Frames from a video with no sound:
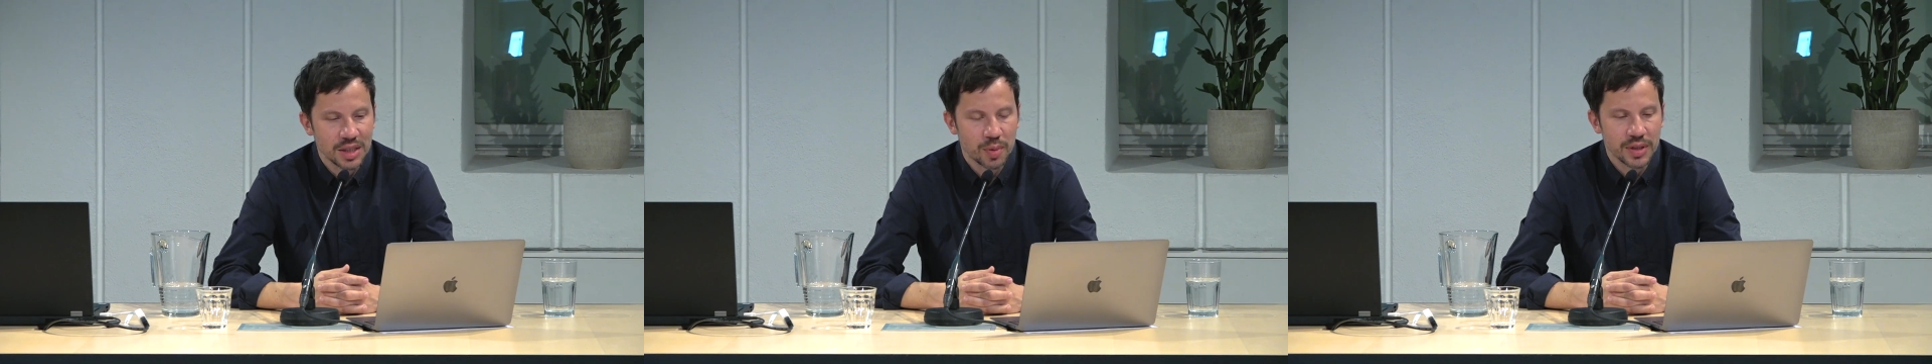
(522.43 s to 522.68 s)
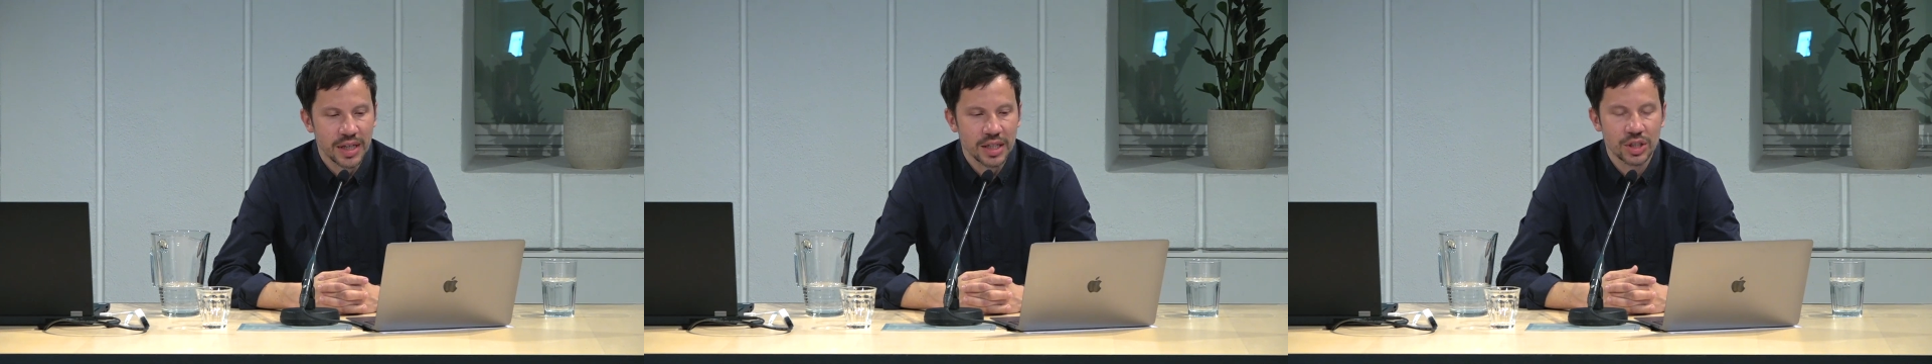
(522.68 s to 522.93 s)

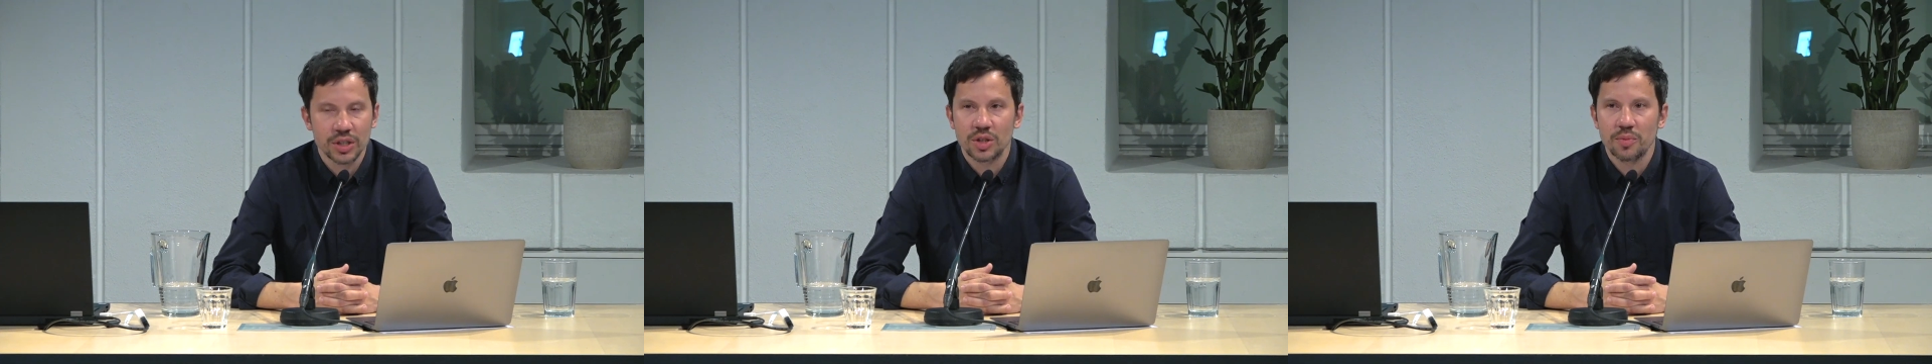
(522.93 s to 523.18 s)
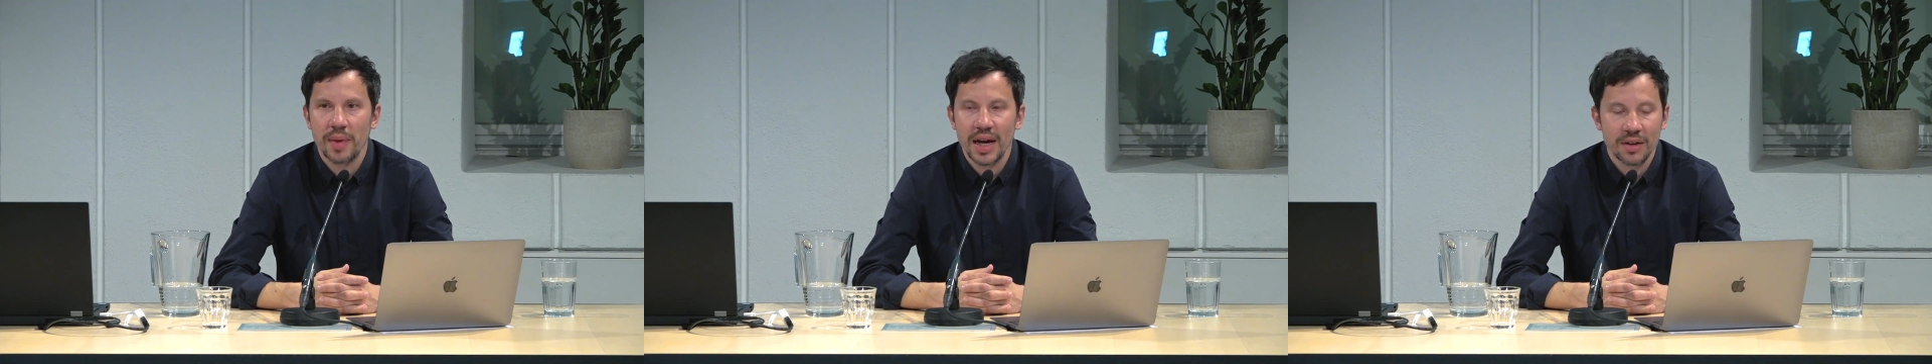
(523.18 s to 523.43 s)
potential to
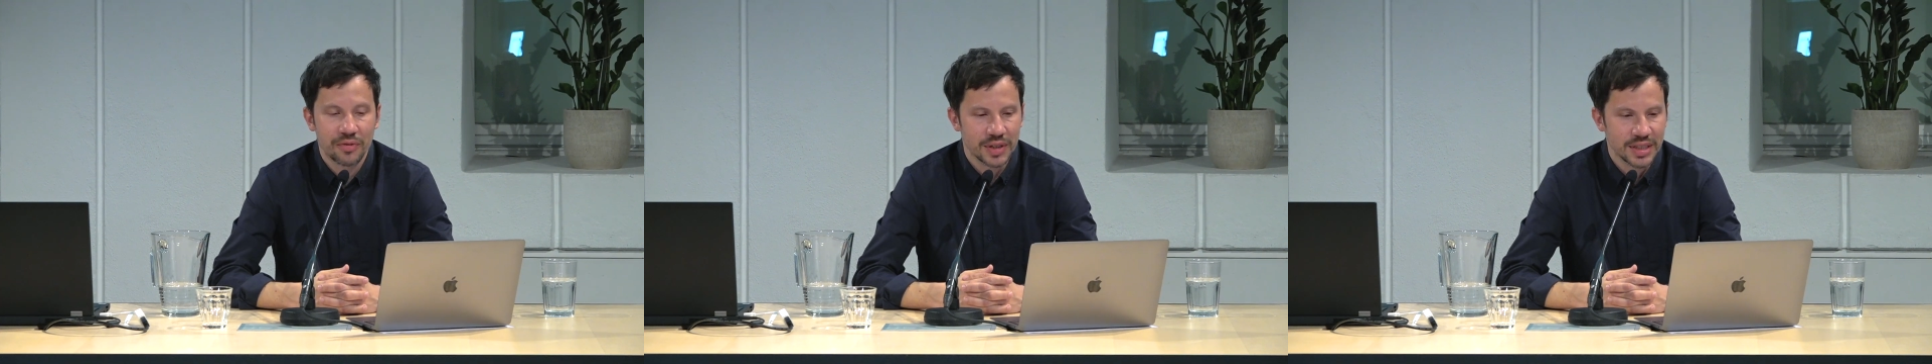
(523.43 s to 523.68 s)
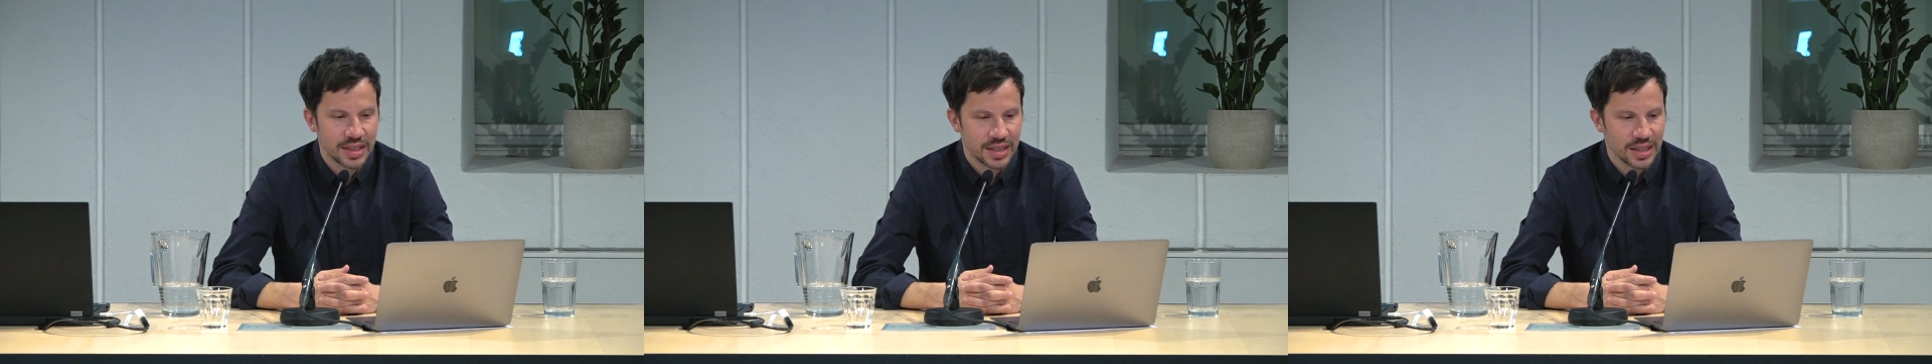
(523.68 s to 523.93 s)

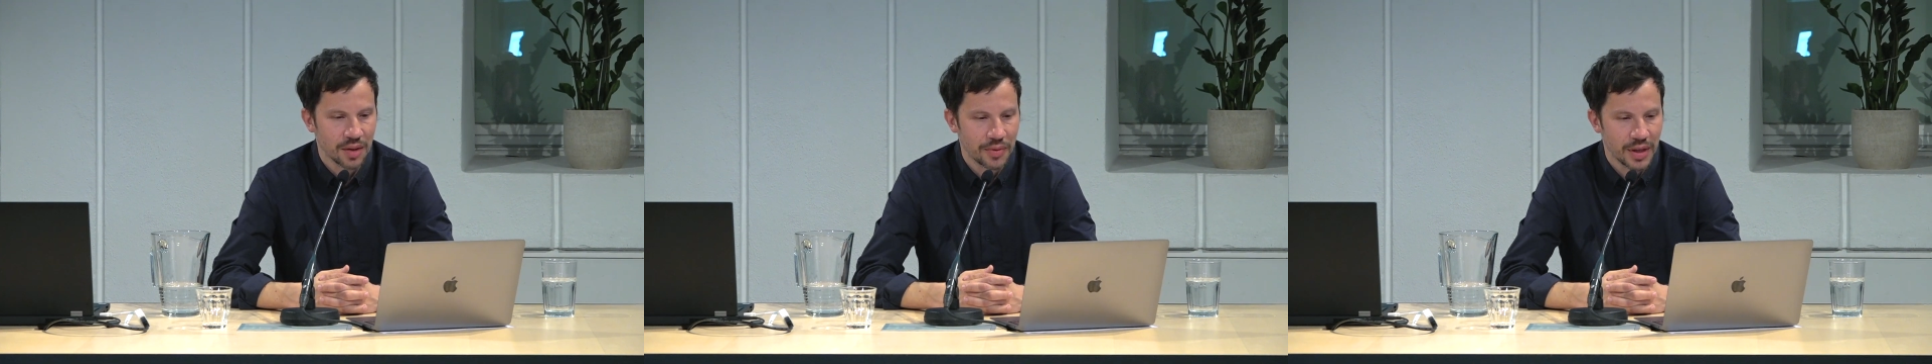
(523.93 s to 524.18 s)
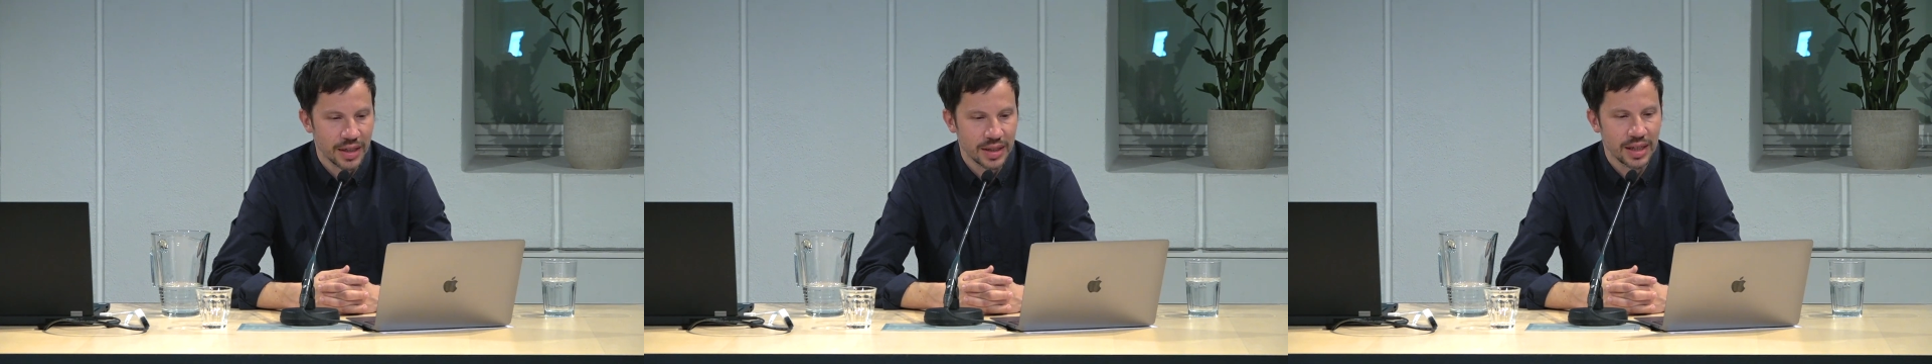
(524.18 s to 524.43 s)
manifest
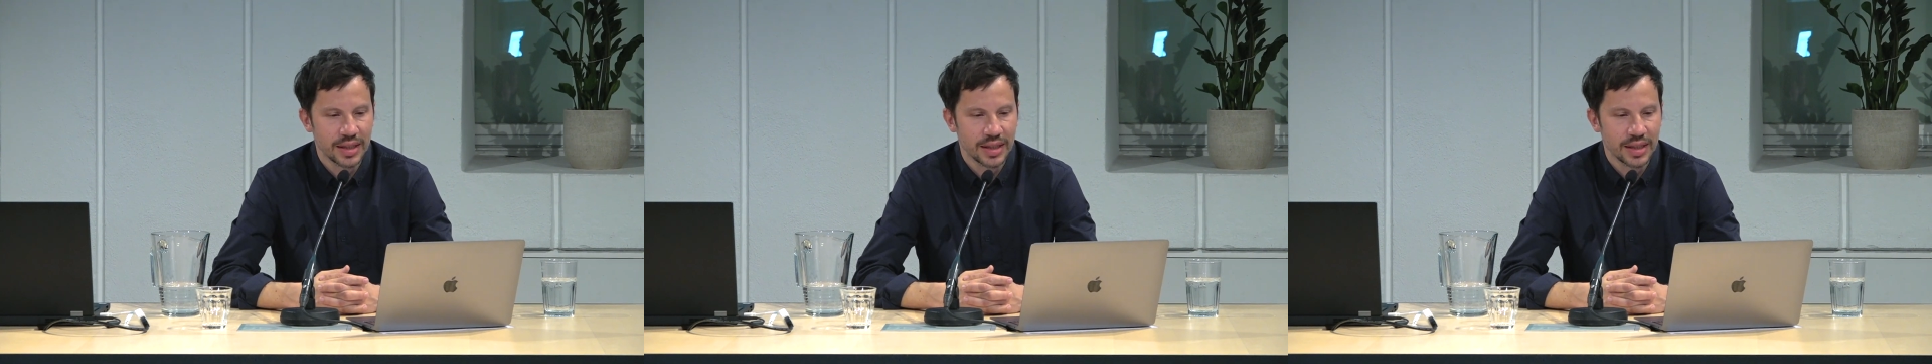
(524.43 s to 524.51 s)
something